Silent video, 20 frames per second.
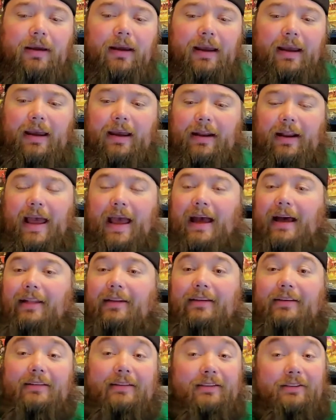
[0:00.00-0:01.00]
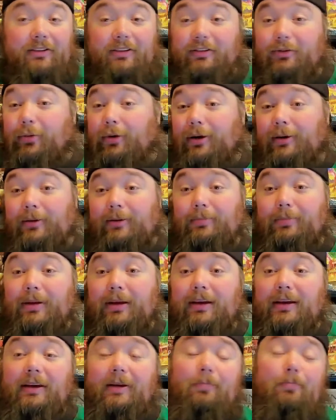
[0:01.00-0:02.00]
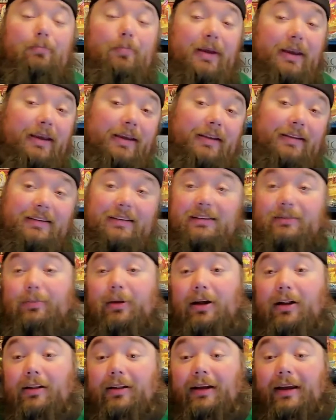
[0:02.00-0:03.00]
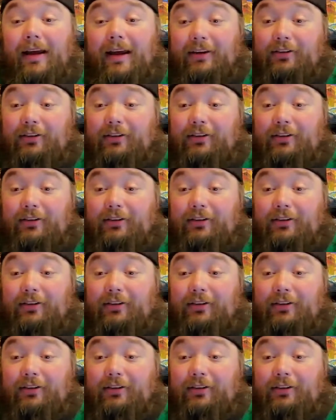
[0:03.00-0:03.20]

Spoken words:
And Alice is just going to be big and small.